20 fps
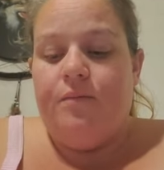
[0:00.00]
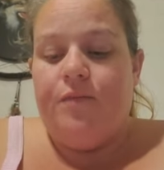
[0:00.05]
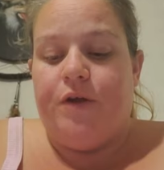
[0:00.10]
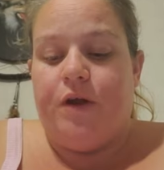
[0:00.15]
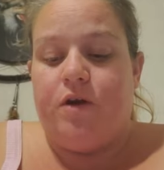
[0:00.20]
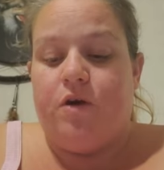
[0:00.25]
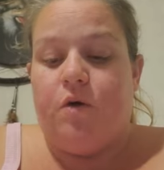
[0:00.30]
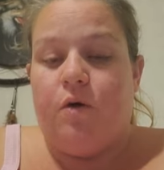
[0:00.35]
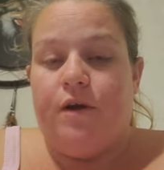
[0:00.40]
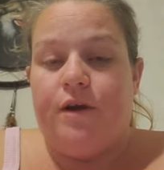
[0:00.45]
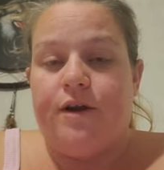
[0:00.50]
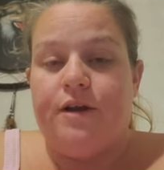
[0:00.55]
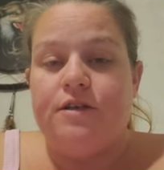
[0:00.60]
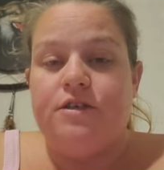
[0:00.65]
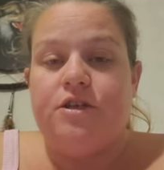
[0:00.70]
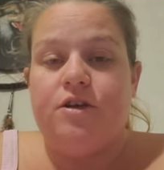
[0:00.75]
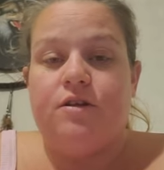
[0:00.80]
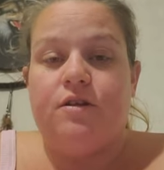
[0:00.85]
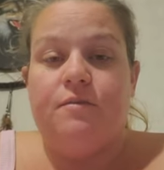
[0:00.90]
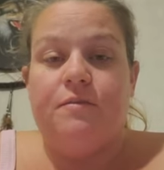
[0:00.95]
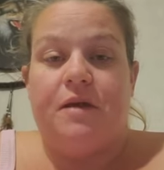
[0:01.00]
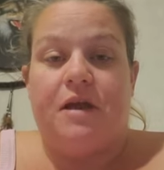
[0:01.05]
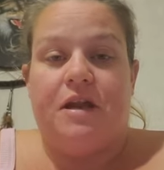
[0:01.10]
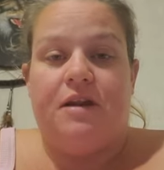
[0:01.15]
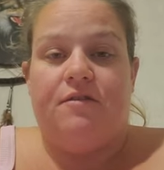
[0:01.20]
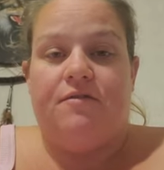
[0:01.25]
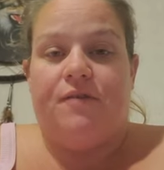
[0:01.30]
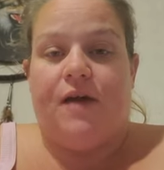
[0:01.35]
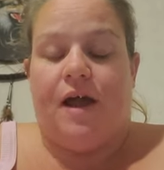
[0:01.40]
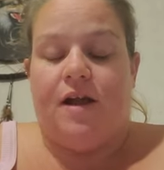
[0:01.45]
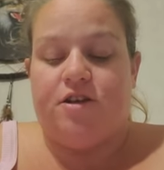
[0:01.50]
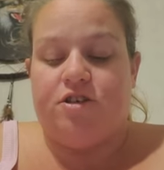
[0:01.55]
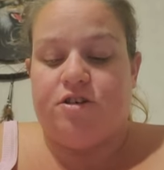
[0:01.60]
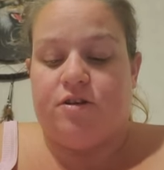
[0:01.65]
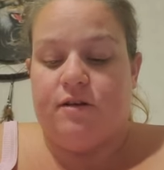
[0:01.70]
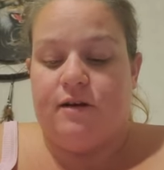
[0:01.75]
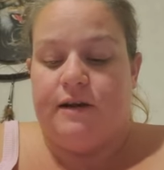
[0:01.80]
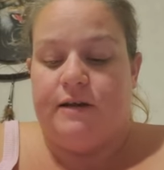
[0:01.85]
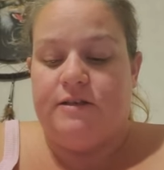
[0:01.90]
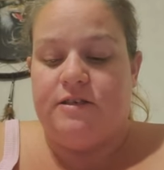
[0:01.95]
according to the
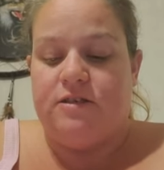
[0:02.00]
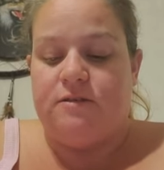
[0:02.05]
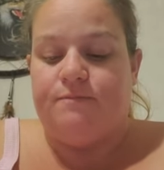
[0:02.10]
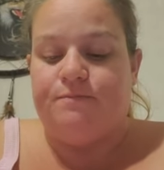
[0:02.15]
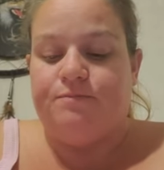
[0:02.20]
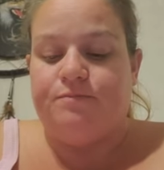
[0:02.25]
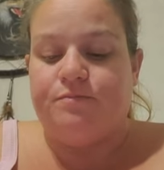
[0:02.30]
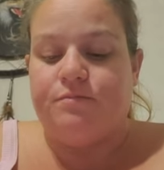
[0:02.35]
manufacturers,